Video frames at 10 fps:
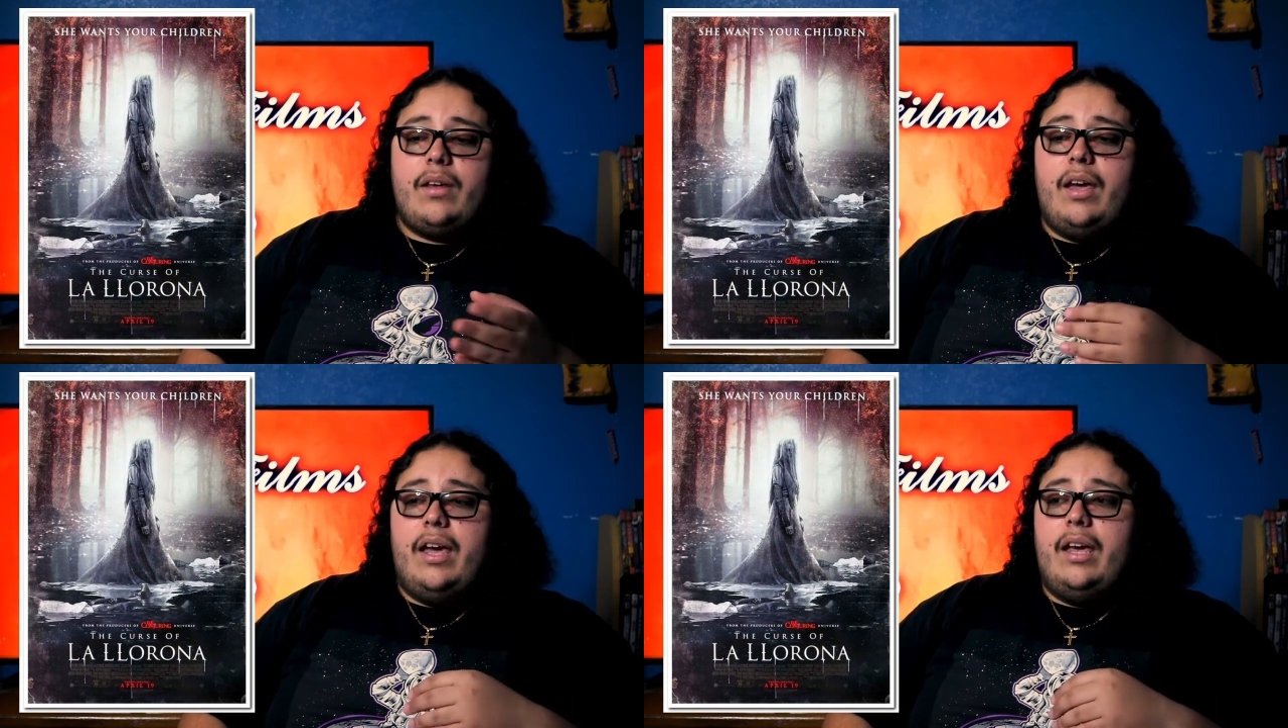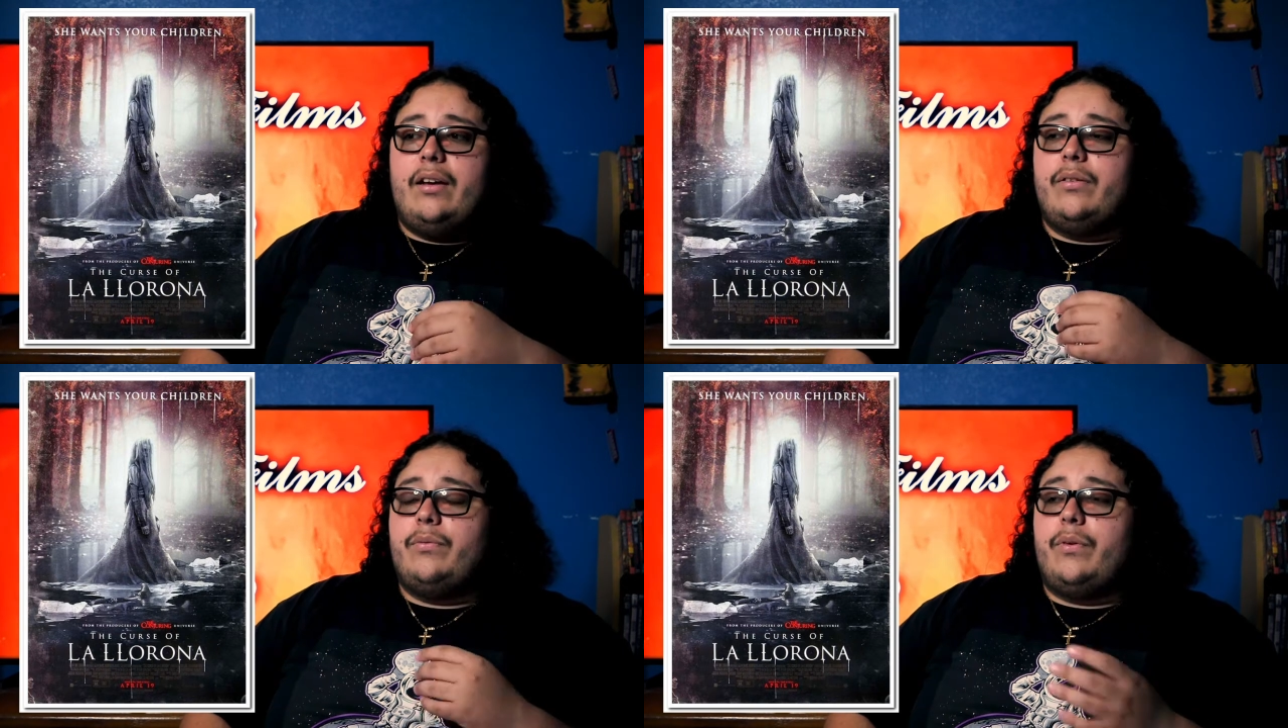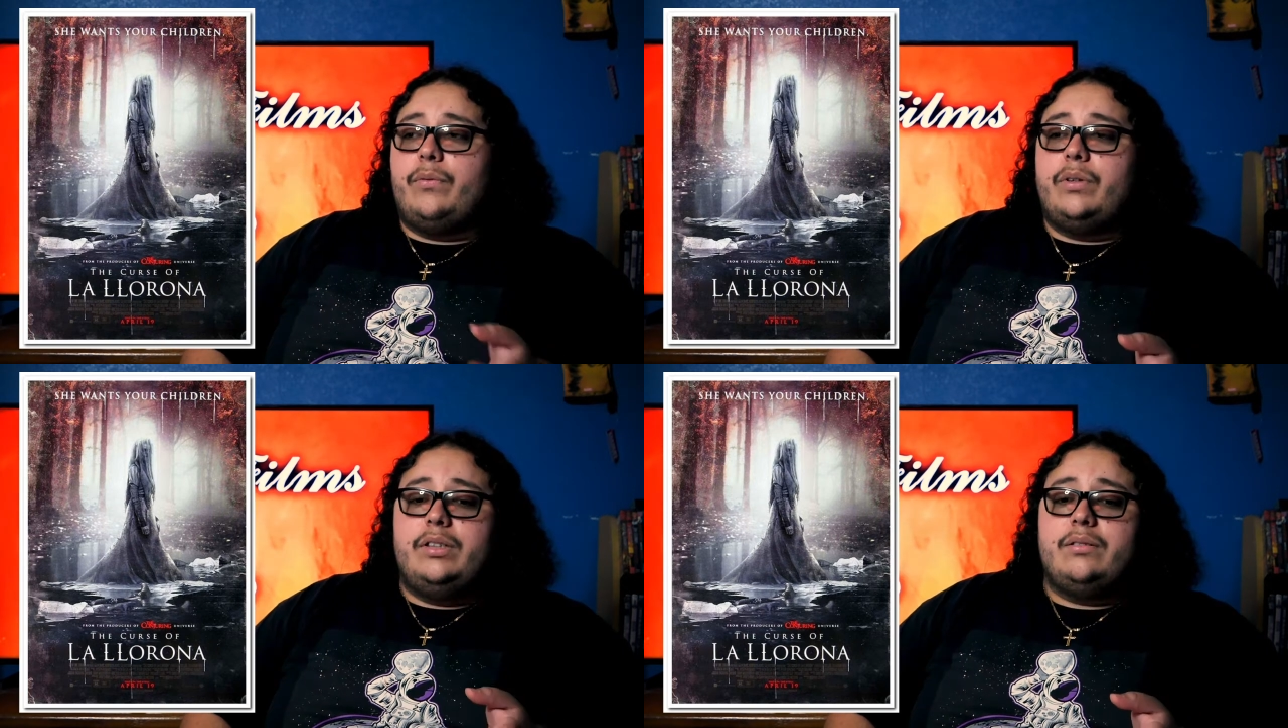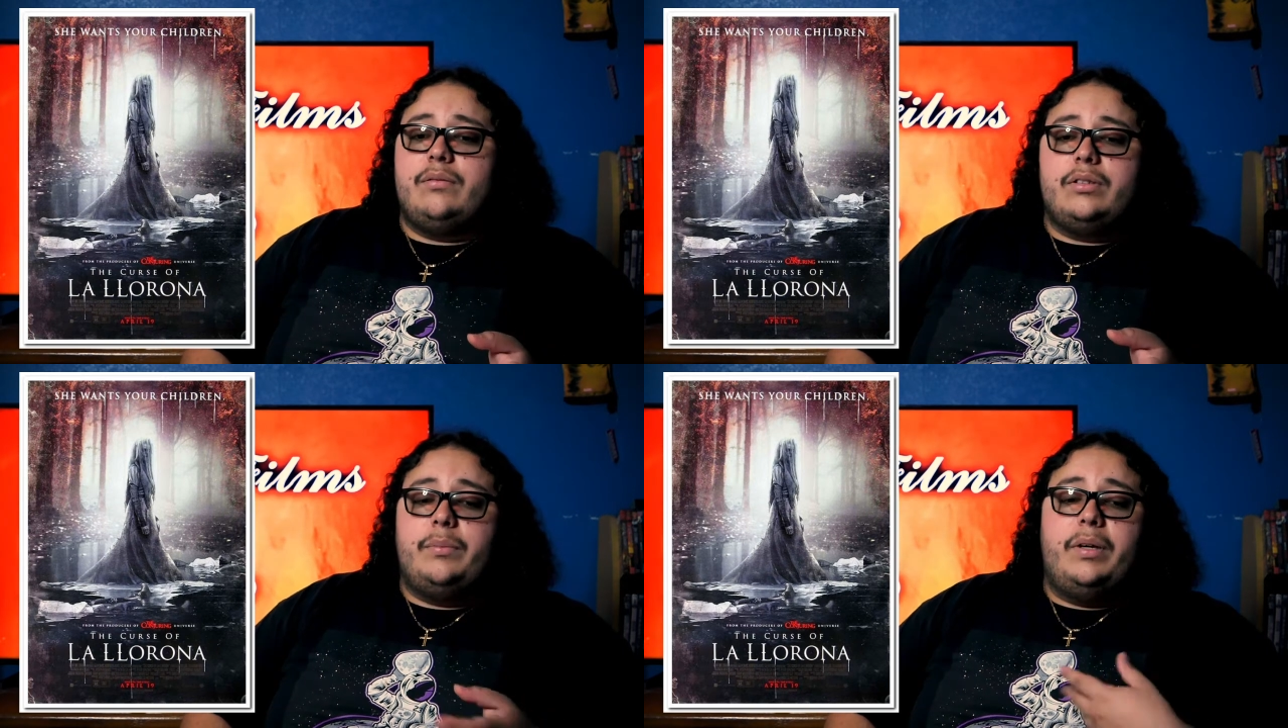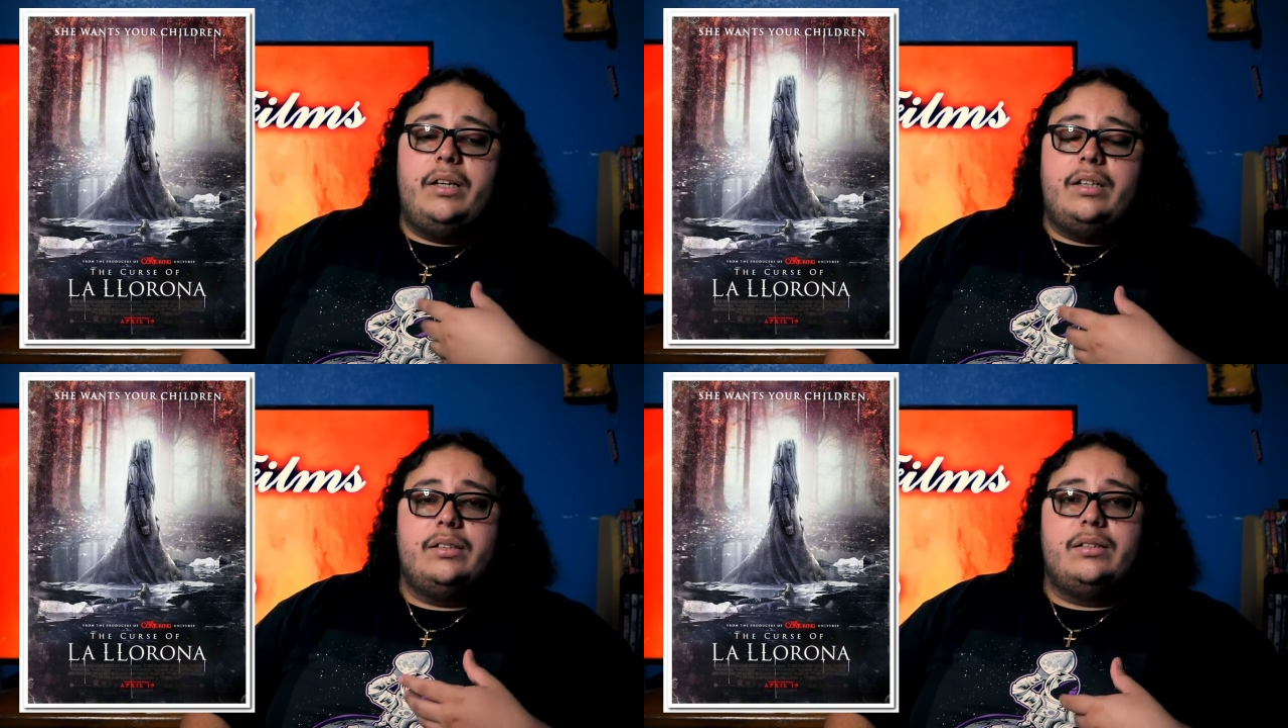and he's
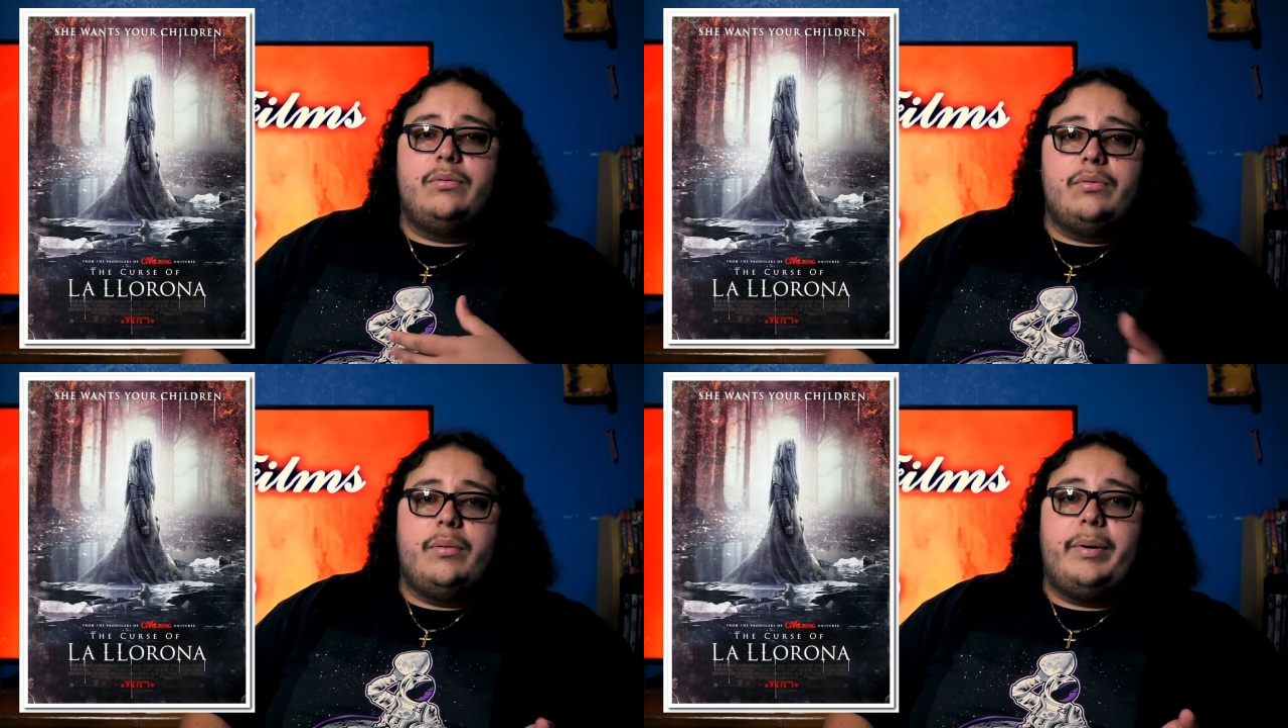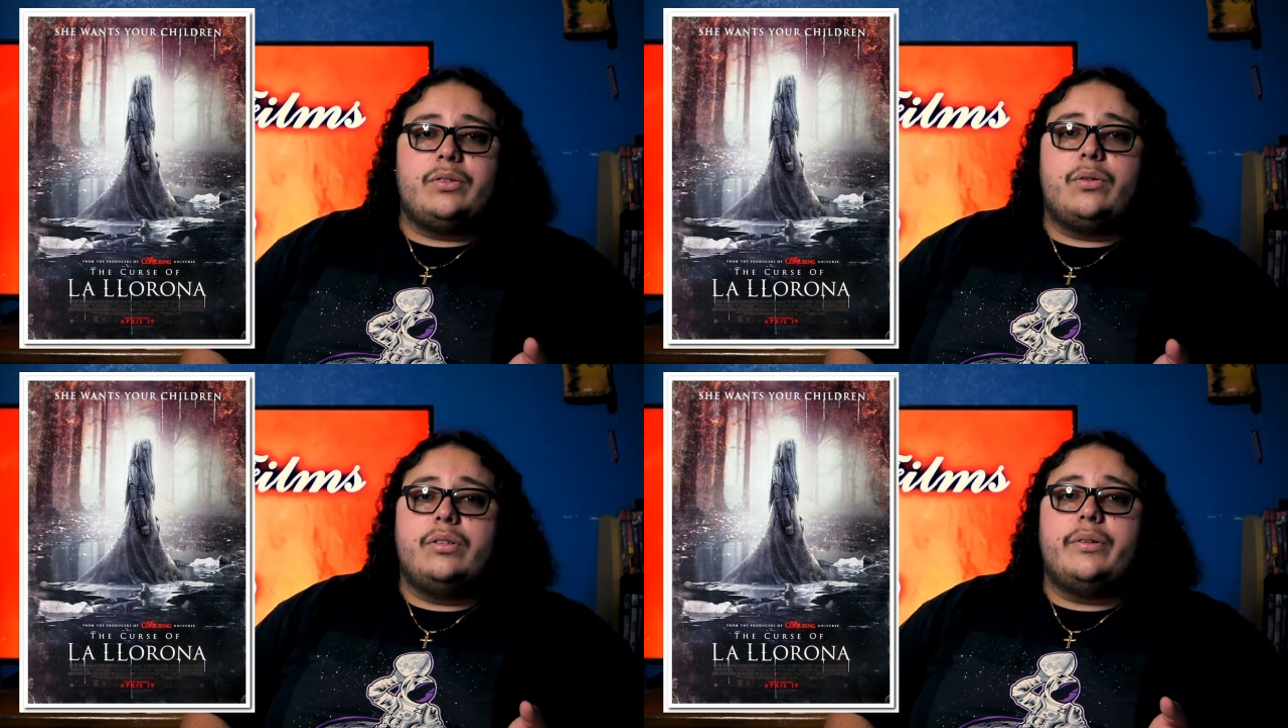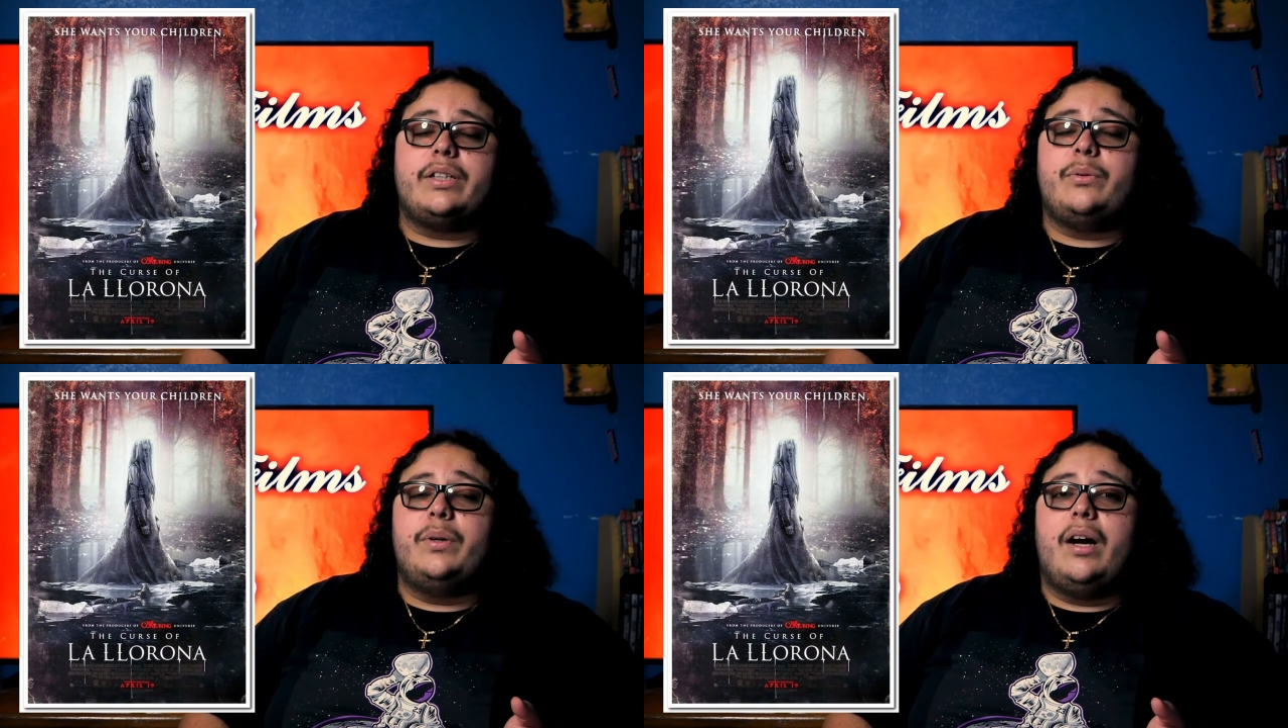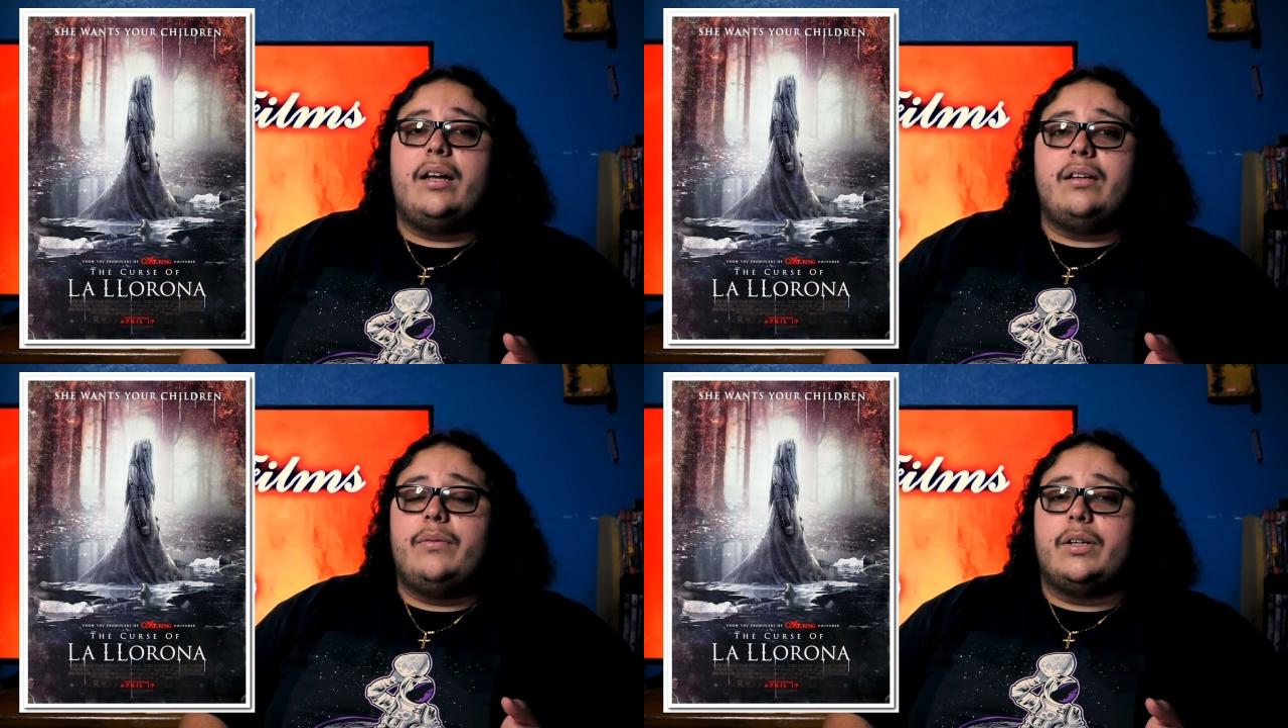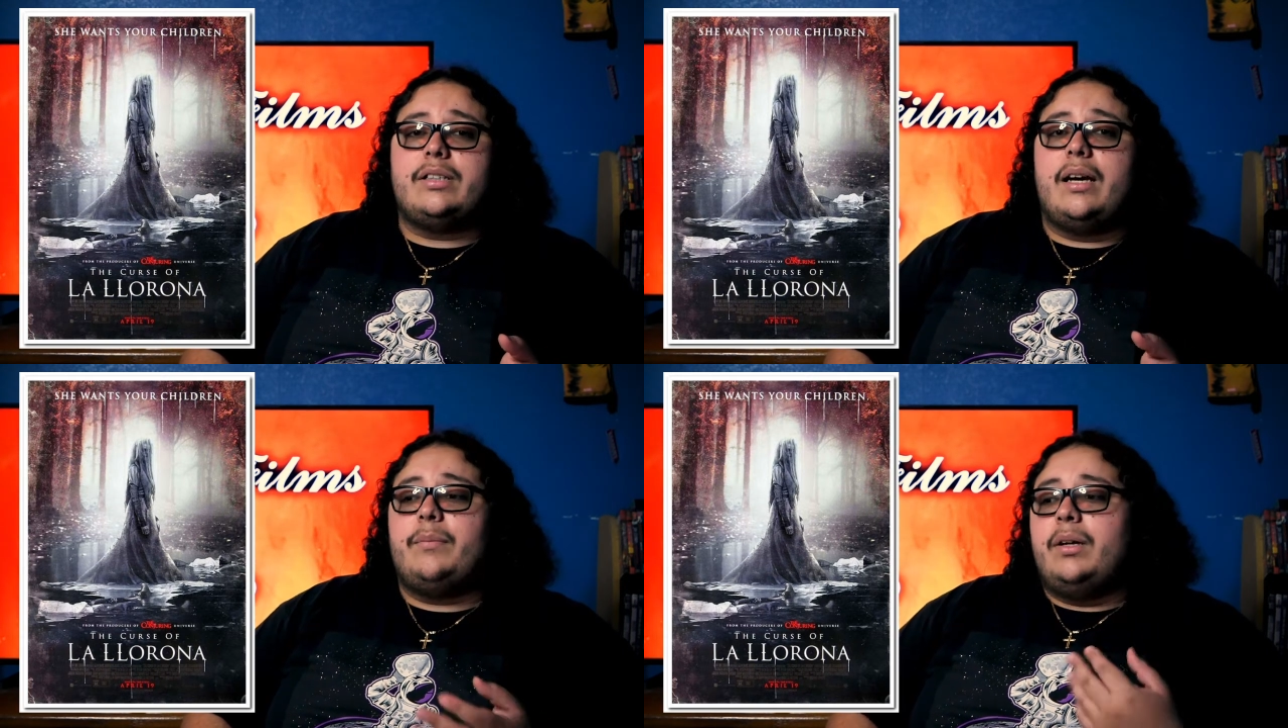the best horror director we got of our
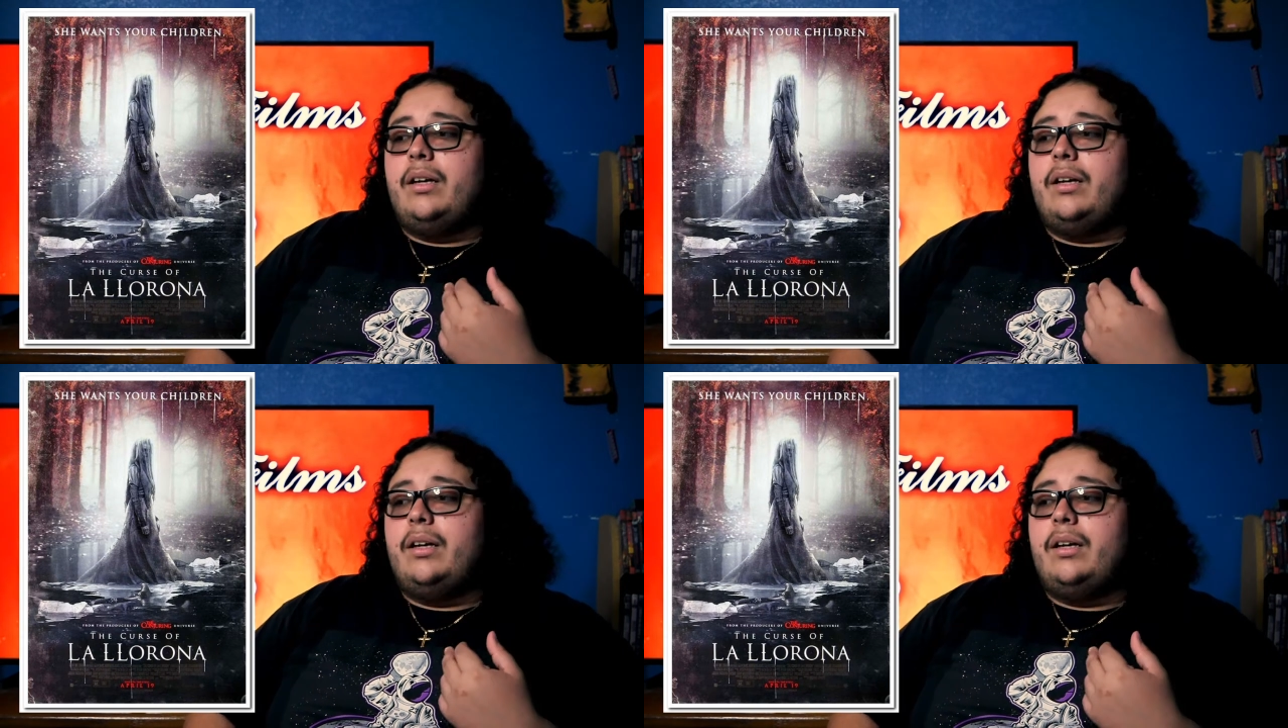time.